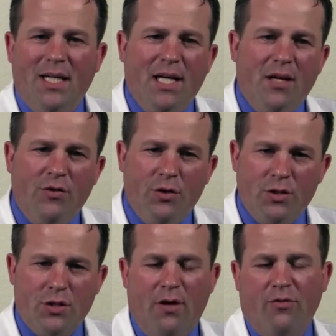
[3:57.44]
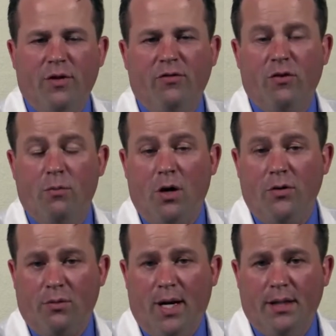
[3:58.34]
If you're suffering from
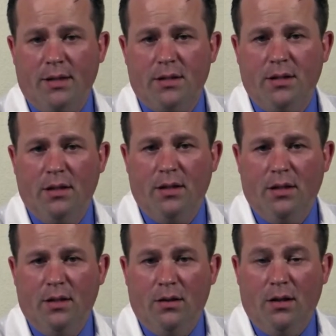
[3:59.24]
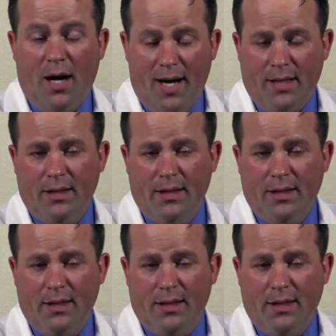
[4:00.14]
arthritis, I can